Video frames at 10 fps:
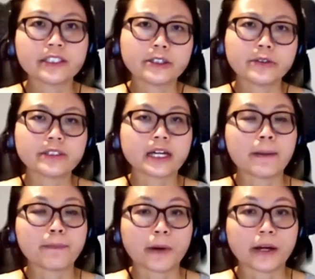These
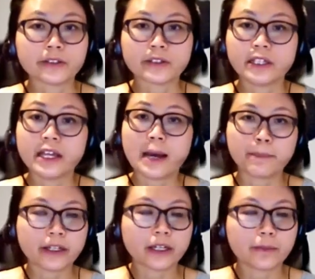skills are
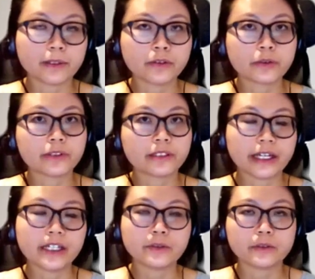particularly applicable to
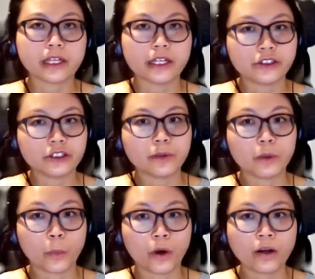day-to-day
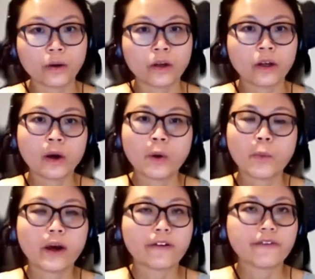GP work,
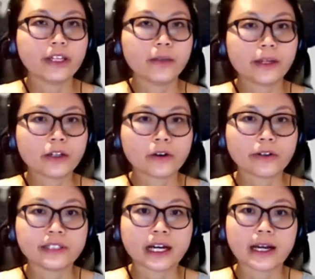where we may
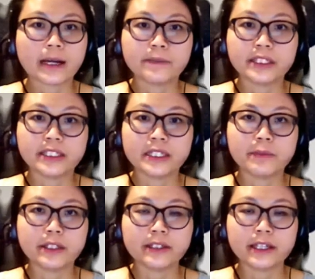conduct
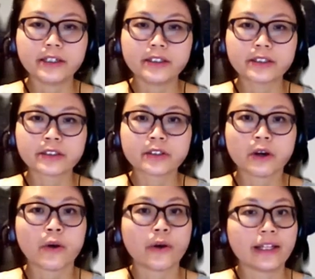MDT meetings
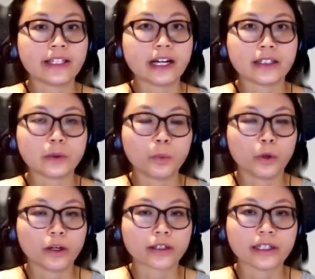or any other
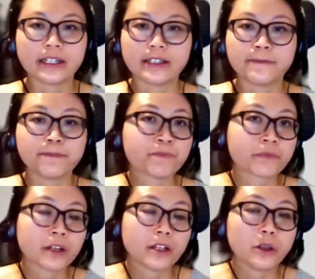work in
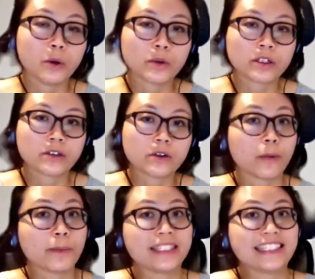local
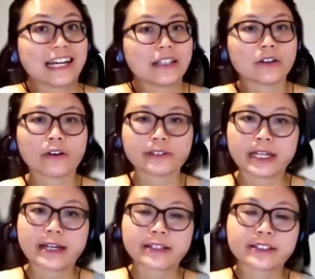or PCN
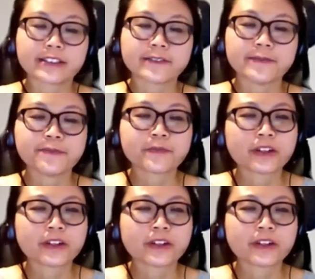contexts.